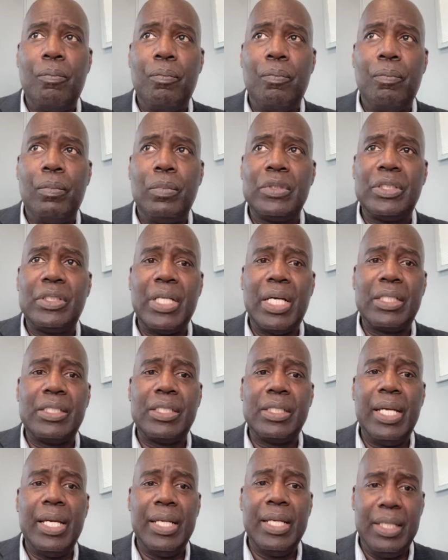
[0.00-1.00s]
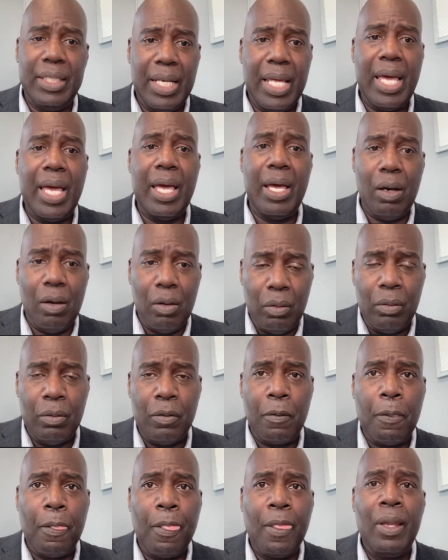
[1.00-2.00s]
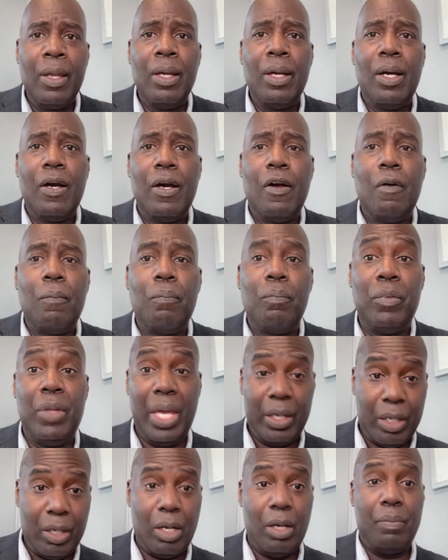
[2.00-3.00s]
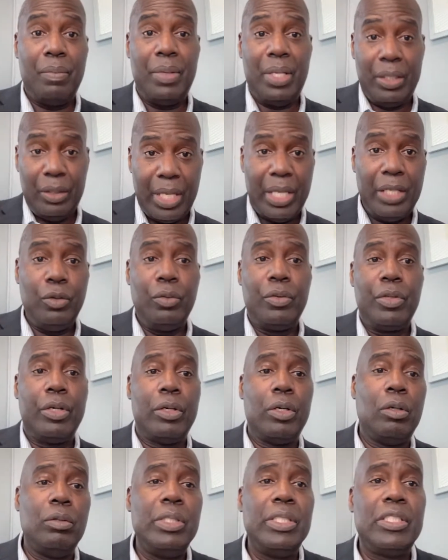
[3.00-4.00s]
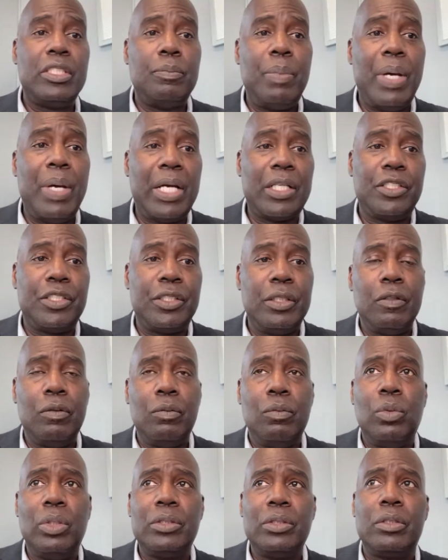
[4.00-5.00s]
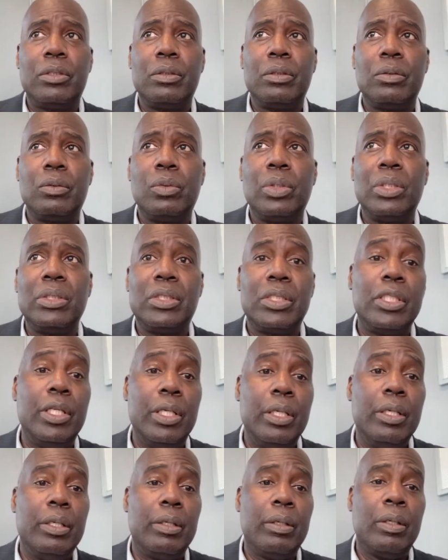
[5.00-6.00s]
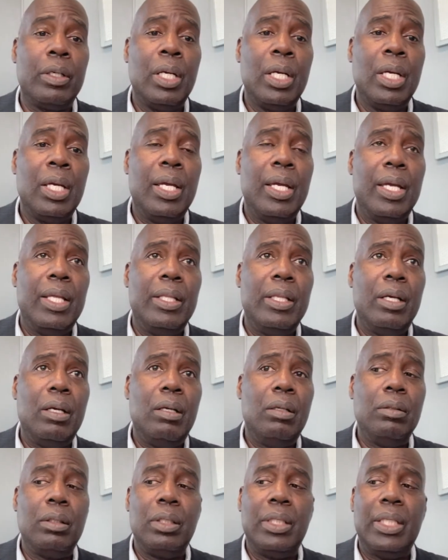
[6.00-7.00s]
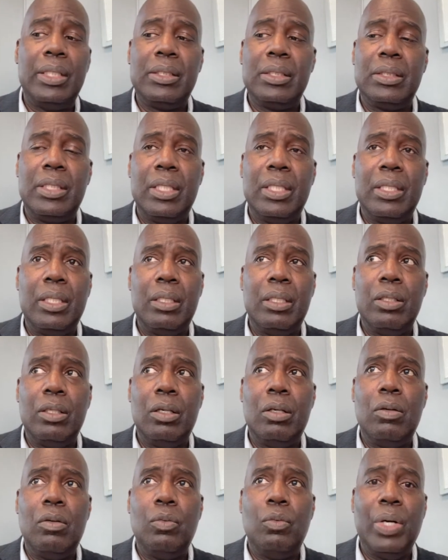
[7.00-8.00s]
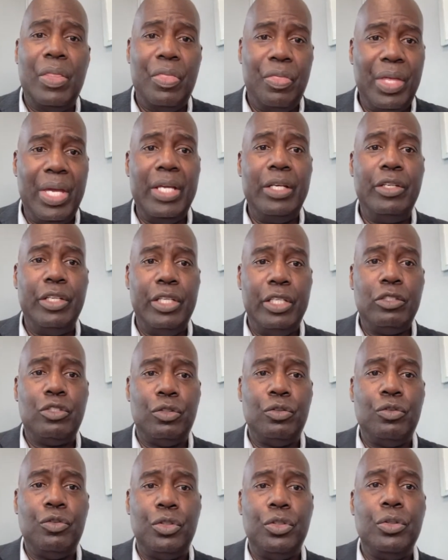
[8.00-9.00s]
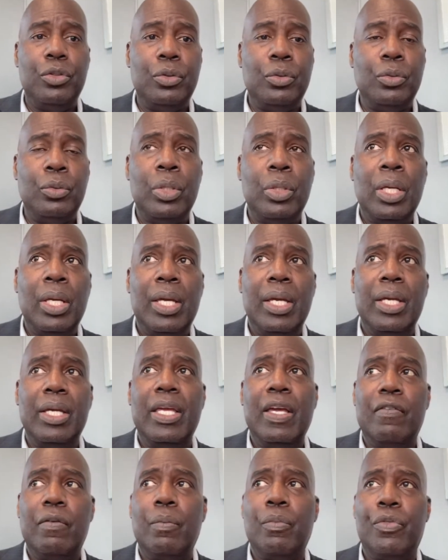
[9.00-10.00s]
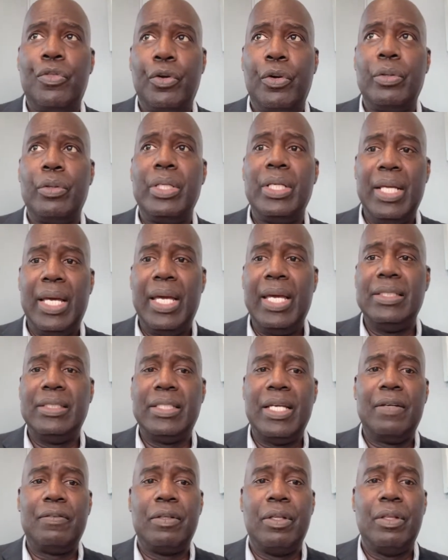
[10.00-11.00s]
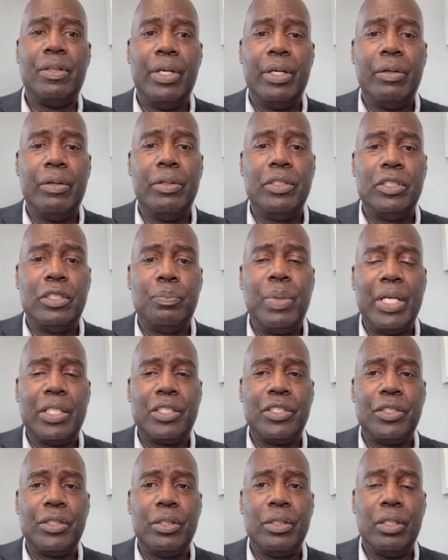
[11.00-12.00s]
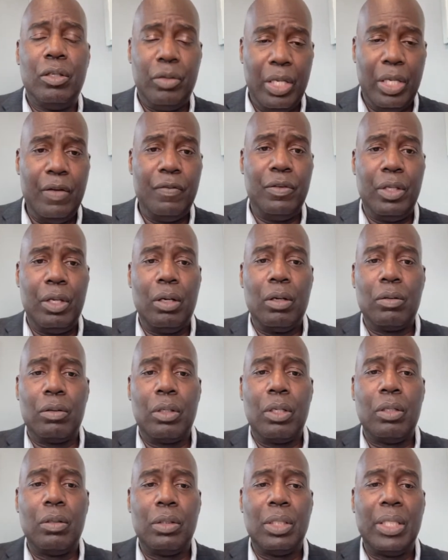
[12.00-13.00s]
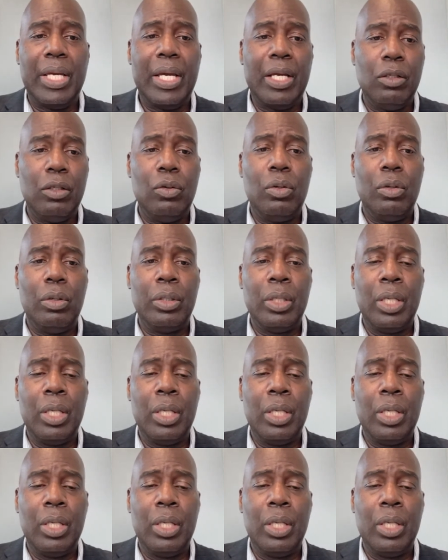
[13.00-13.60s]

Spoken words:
Section 8 now, they come and they do their own inspection once a year, and they'll let the tenant know what they need to do and give them 30 days after their inspection. They'll give the landlord